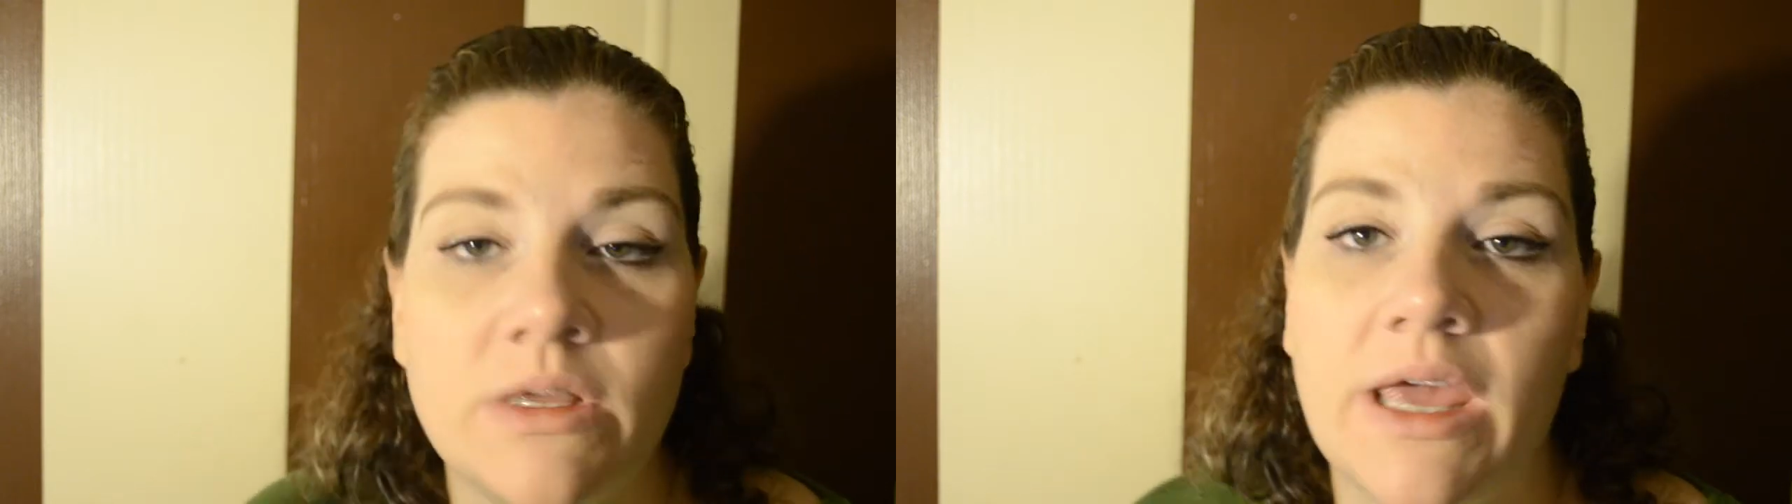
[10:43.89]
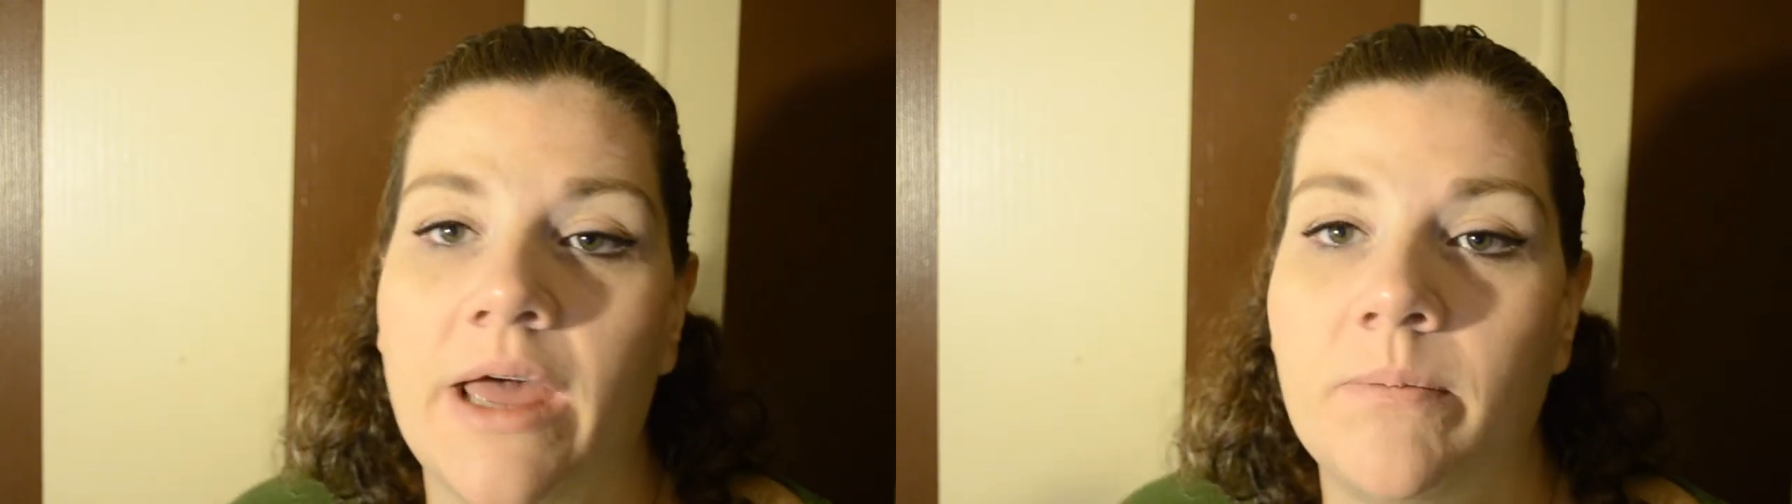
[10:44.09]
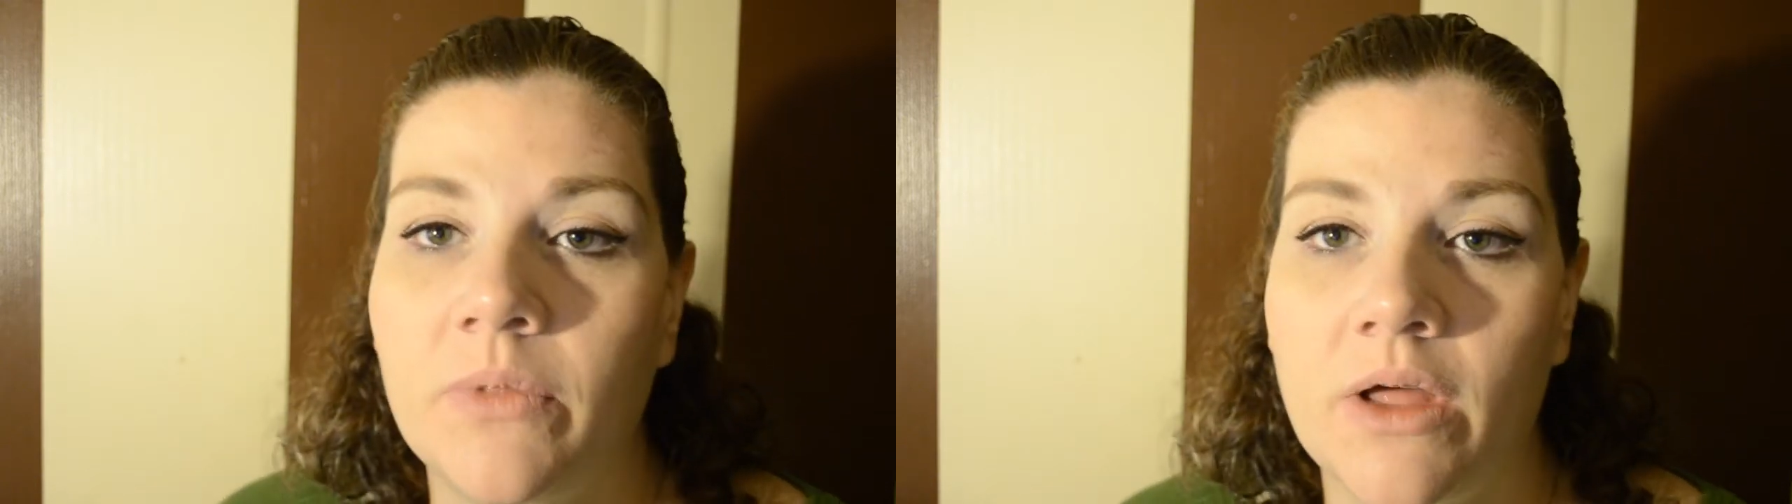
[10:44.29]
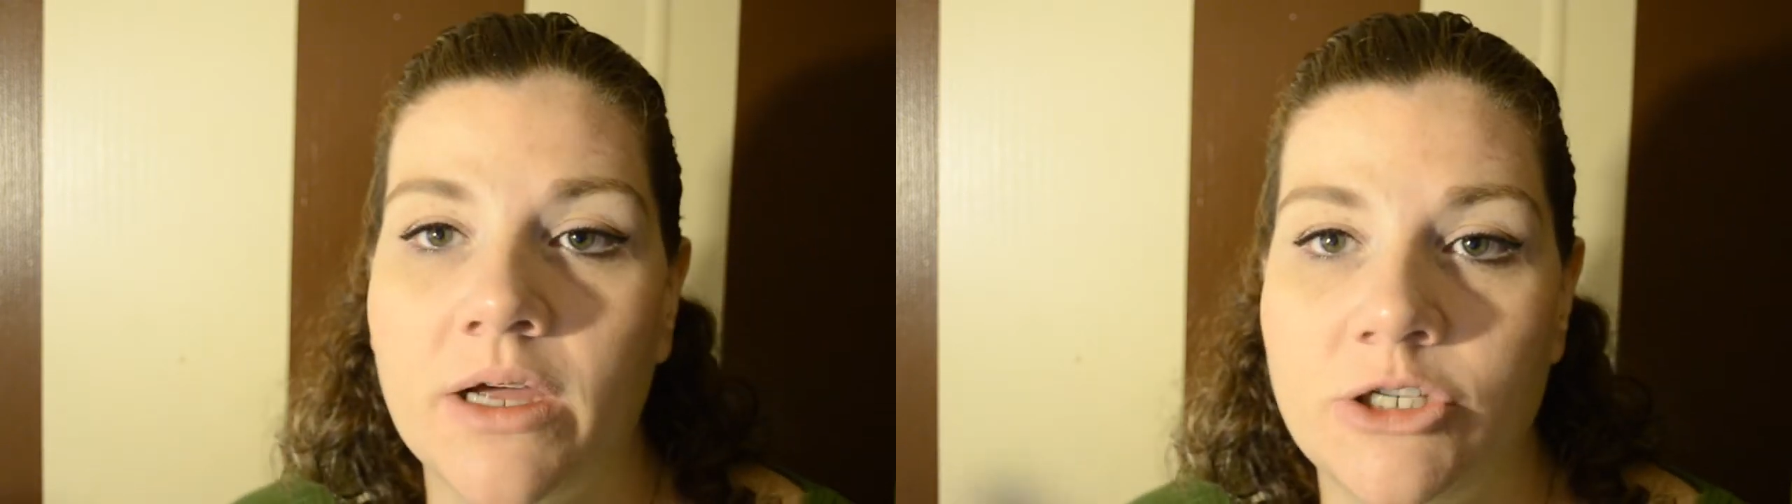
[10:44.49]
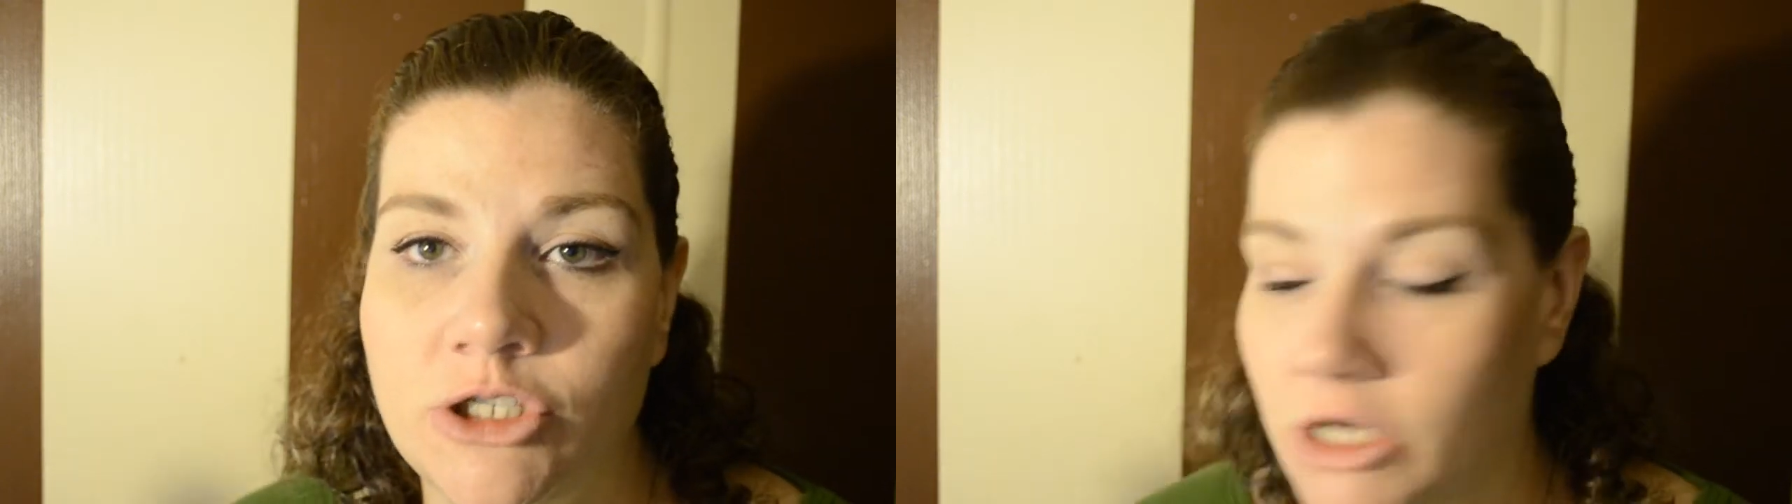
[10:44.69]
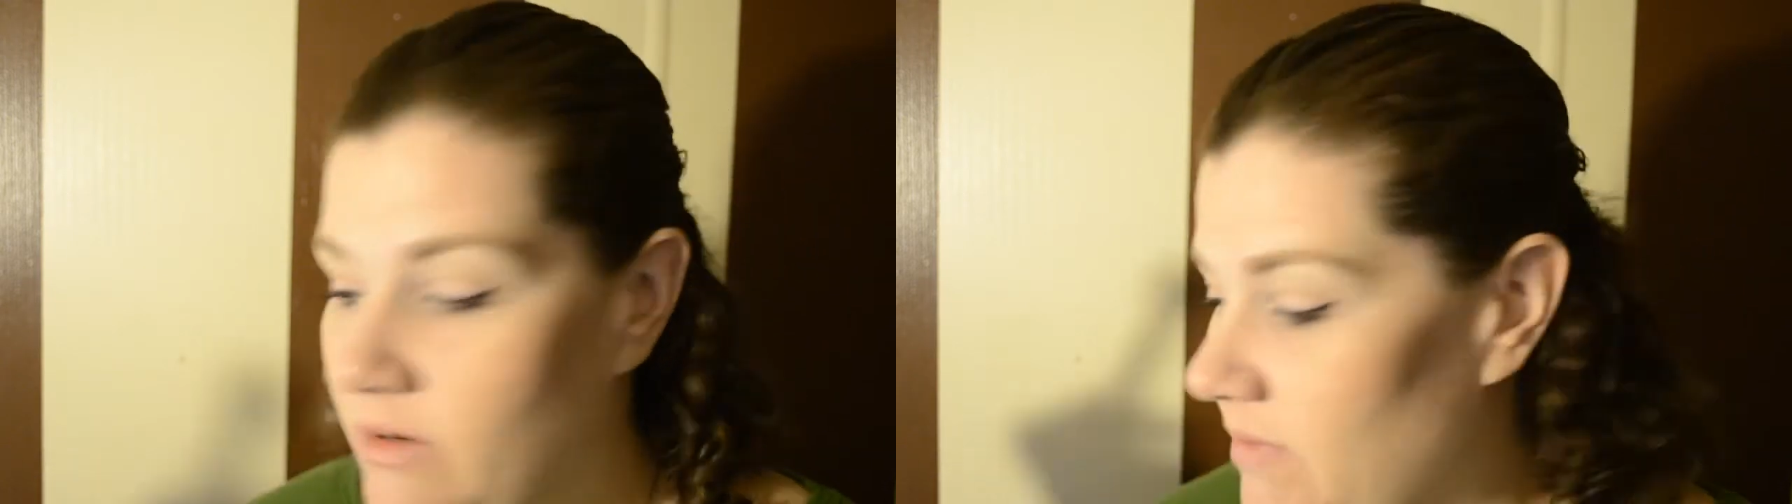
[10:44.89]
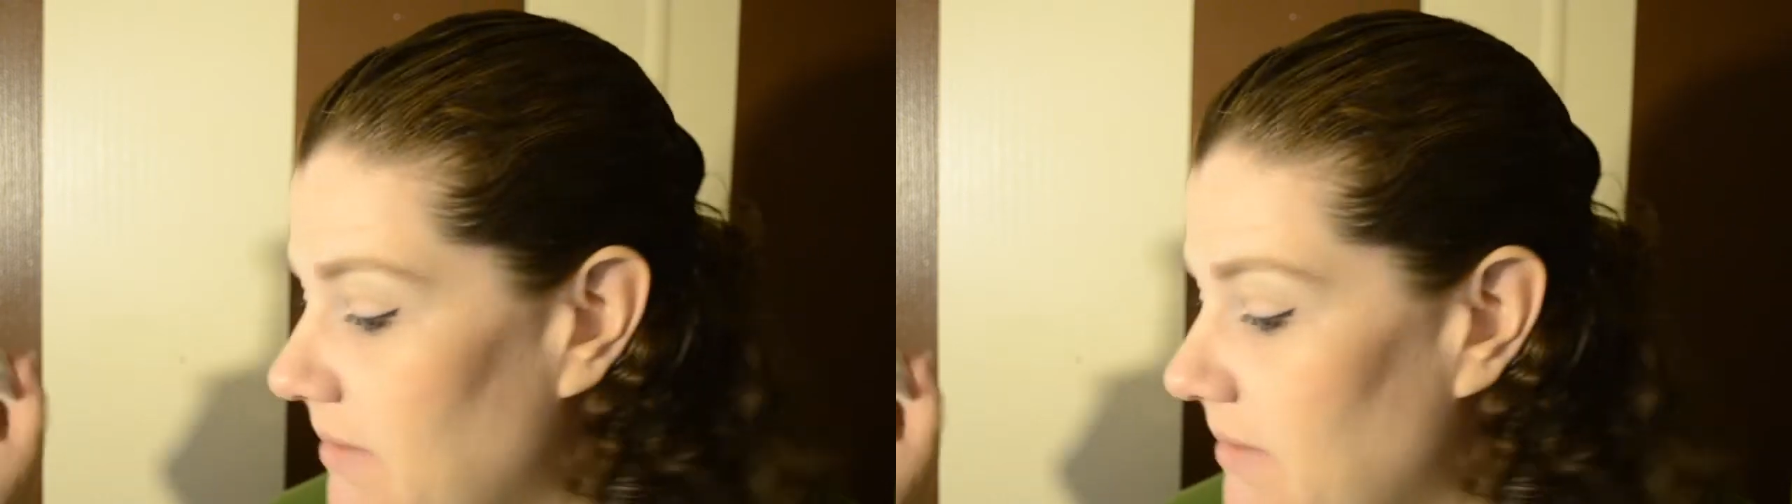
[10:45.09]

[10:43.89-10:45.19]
get blush, and